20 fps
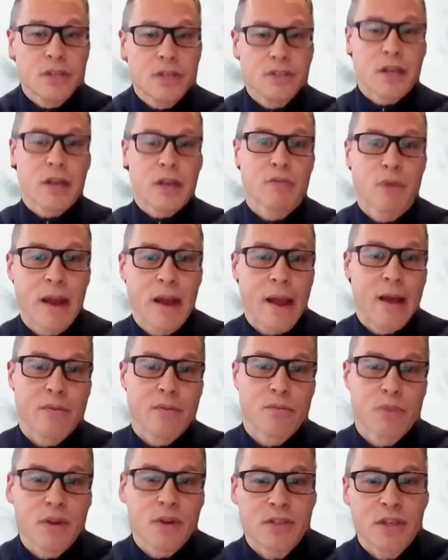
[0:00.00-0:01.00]
She's a
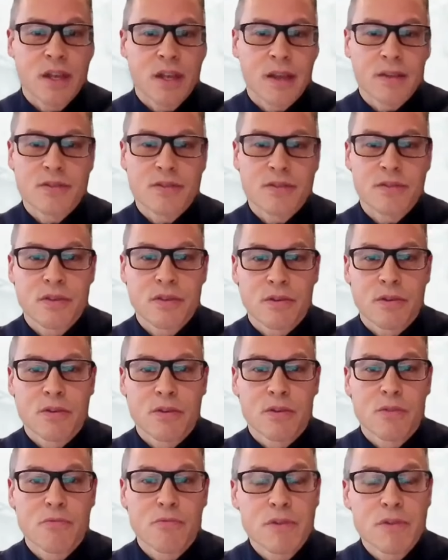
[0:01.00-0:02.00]
renowned breast
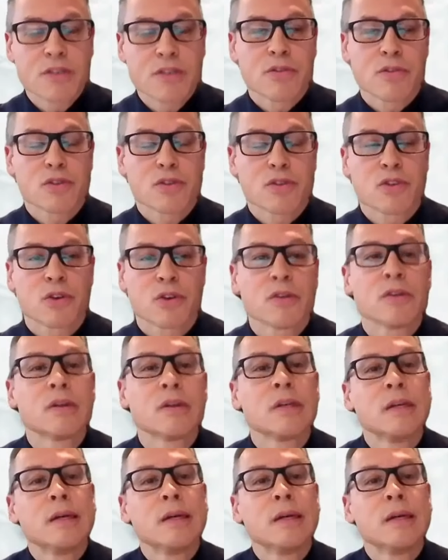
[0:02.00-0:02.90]
cancer researcher,